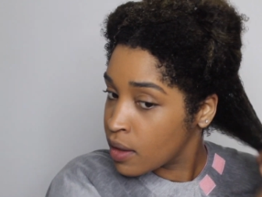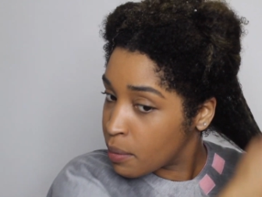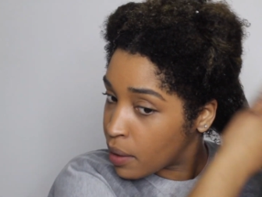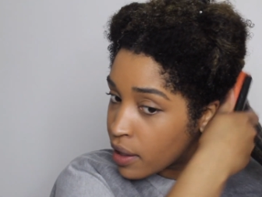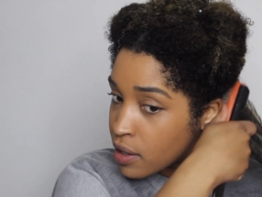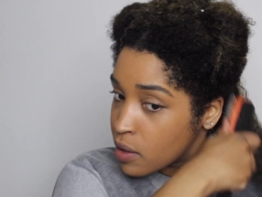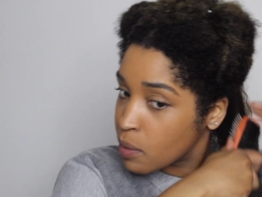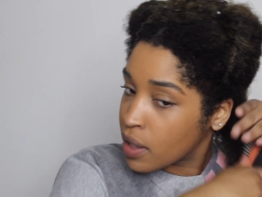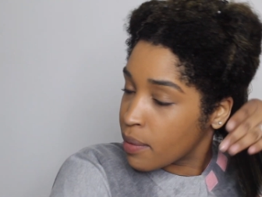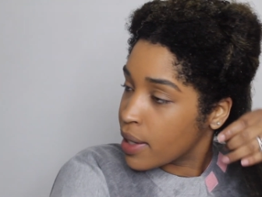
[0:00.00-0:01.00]
but I just
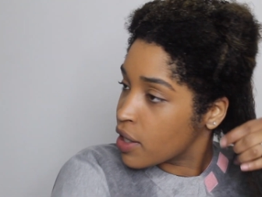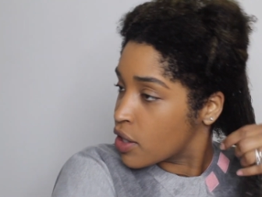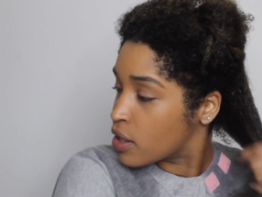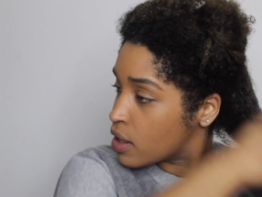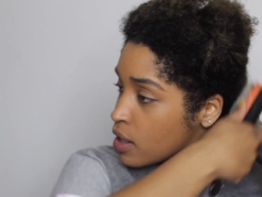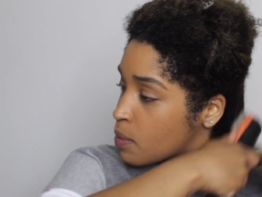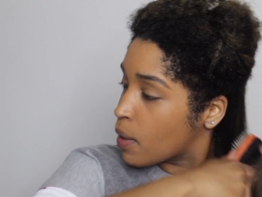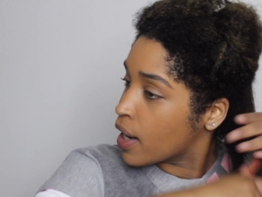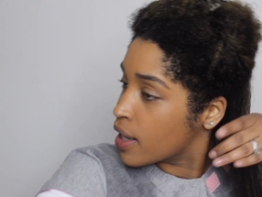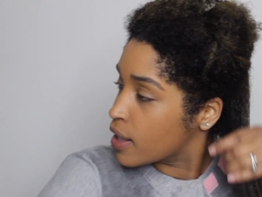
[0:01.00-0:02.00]
want to make sure this
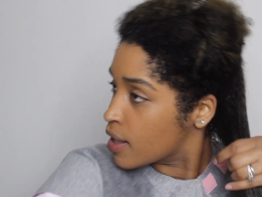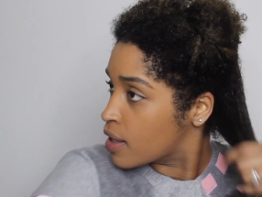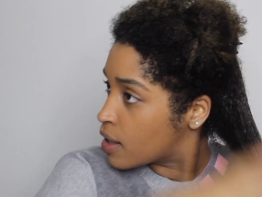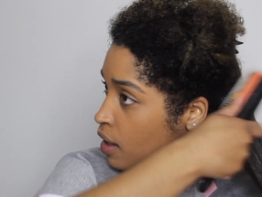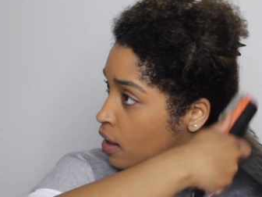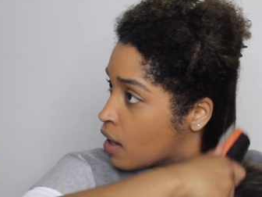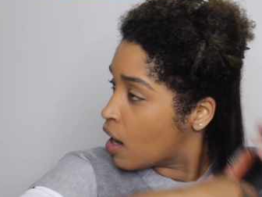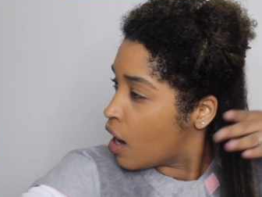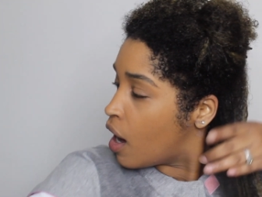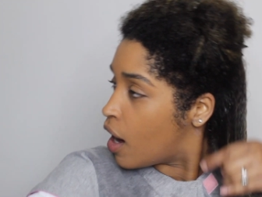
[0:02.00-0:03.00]
product is
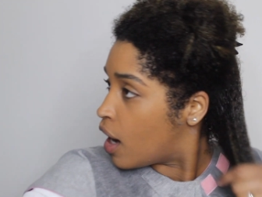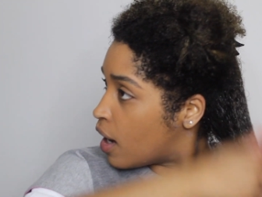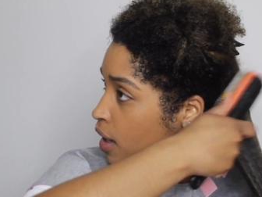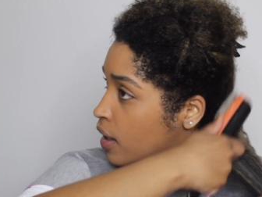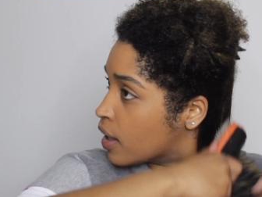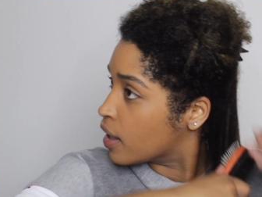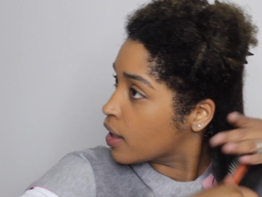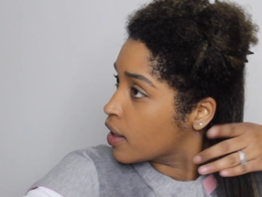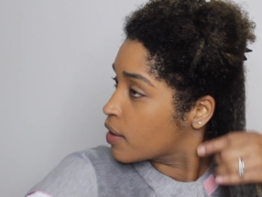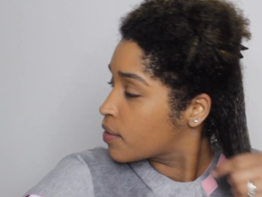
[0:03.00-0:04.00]
all in
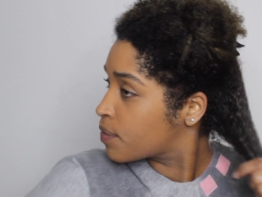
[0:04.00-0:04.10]
there.